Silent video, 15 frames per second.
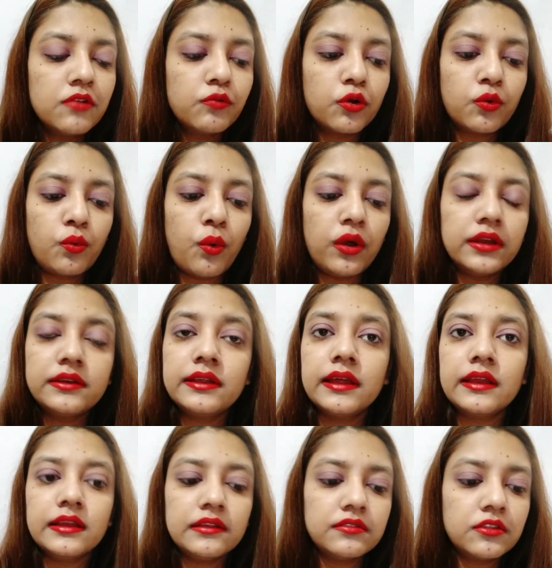For quality
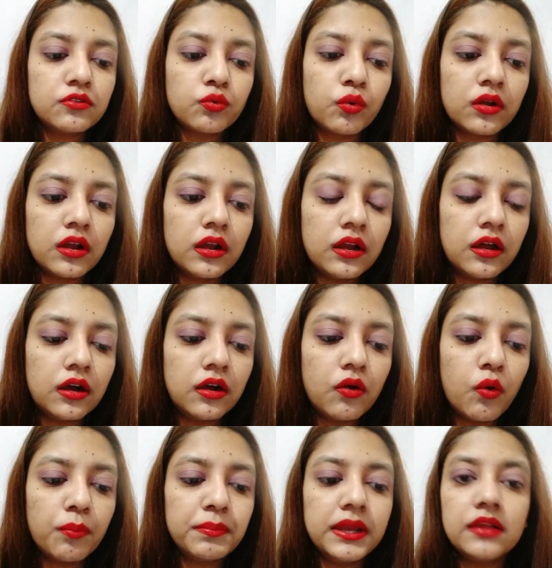analyst, the total uh,
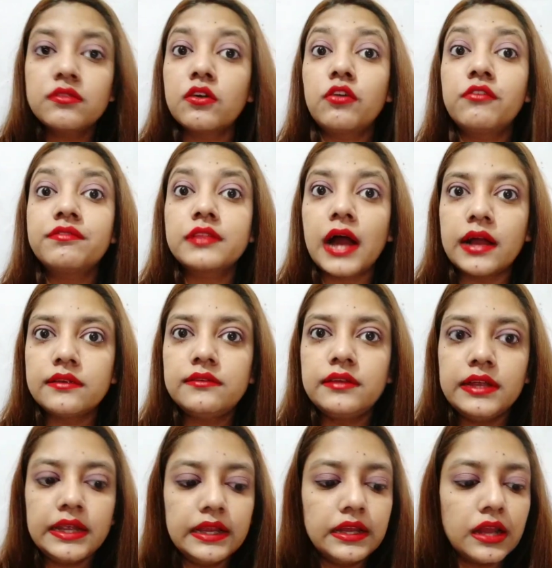openings are of
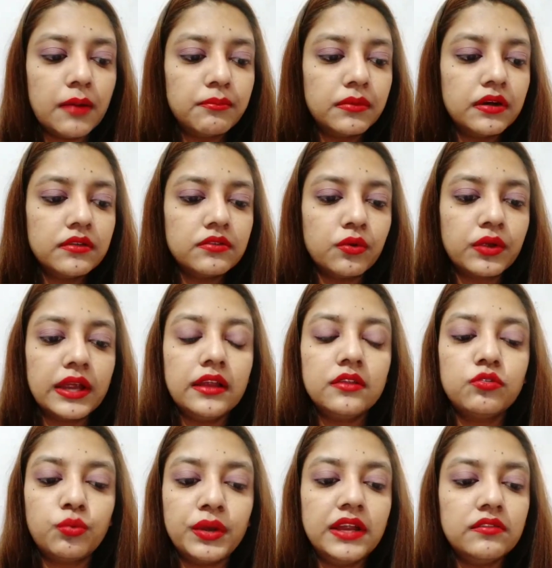30 in numbers, okay,
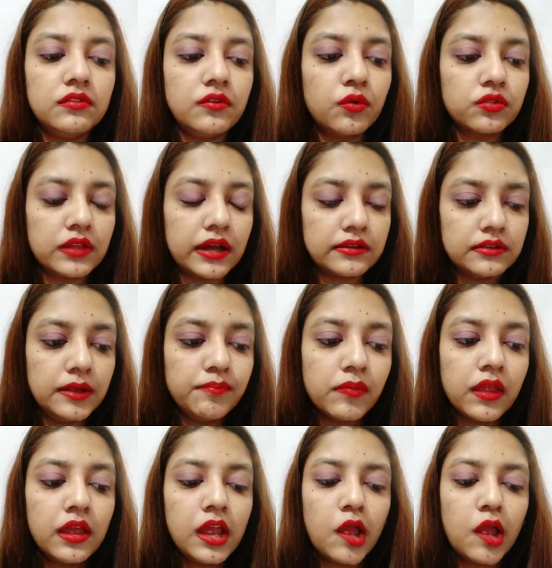3030.